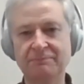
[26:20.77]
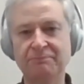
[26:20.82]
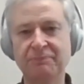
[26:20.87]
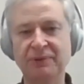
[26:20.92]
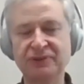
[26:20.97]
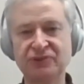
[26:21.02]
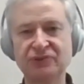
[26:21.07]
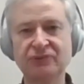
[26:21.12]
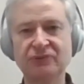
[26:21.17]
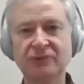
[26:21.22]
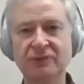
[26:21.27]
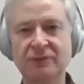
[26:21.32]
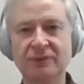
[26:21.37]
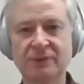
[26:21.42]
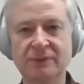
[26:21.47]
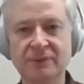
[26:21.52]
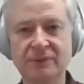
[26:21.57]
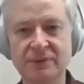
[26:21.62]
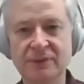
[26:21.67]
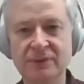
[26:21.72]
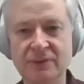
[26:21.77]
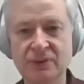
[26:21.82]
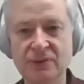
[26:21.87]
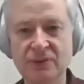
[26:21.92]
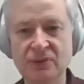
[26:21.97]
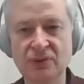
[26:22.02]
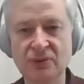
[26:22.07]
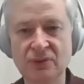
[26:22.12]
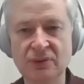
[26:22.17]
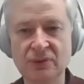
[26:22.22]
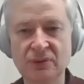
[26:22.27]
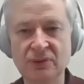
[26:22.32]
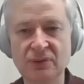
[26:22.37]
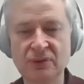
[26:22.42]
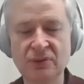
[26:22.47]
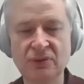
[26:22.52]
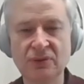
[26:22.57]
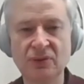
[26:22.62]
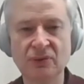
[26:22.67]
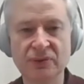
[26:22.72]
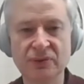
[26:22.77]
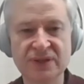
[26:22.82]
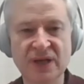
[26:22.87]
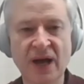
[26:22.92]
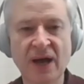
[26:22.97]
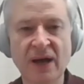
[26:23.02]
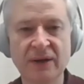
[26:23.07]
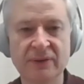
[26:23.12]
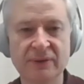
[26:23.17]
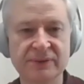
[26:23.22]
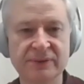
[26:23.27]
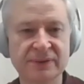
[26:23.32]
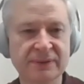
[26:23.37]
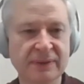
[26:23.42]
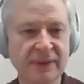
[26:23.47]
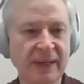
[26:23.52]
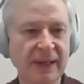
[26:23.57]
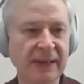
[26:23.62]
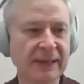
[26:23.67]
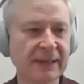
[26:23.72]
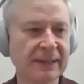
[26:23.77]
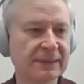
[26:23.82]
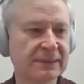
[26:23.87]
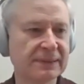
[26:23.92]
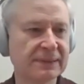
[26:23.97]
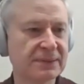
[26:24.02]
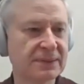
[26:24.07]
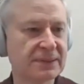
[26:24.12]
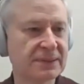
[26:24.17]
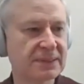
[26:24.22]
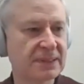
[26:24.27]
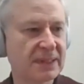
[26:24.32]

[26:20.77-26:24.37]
but you're, you're tired and